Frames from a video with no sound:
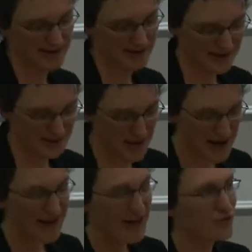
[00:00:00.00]
the main
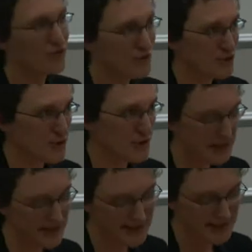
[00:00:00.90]
natural resource
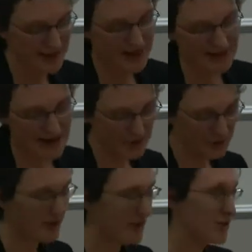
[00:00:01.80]
we need, and are
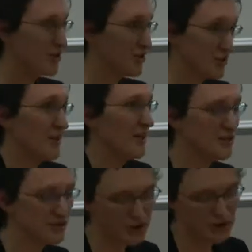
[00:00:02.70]
we actually doing
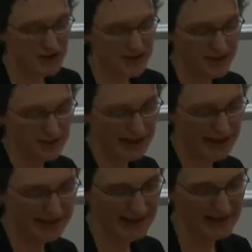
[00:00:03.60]
enough to
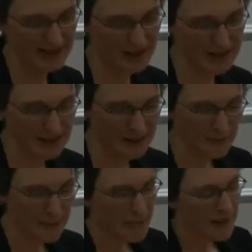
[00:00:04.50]
stimulate that?
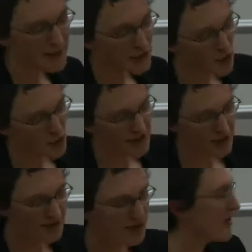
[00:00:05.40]
So in
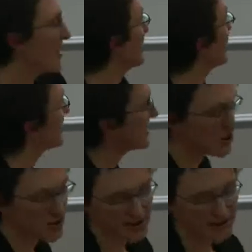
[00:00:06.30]
terms of the
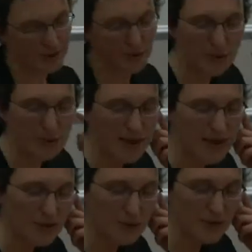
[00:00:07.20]
recommendations I suppose we
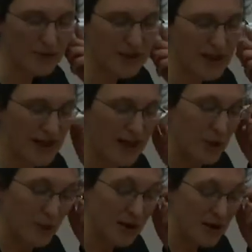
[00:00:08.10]
made was,
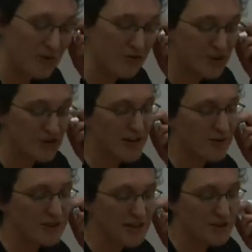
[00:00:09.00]
well, our first
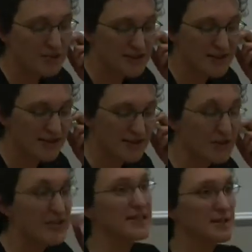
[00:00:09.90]
recommendation was that there
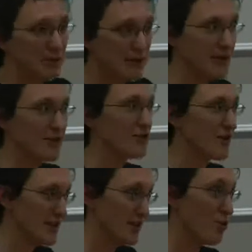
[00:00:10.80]
needed to be an
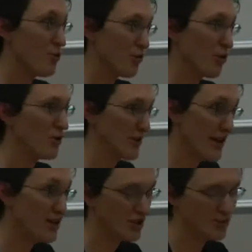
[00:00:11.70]
integrated overall
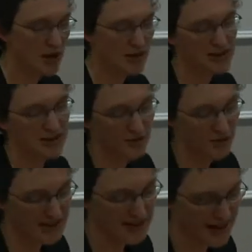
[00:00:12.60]
national policy for
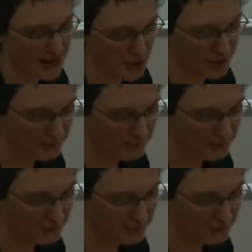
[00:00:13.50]
the sector.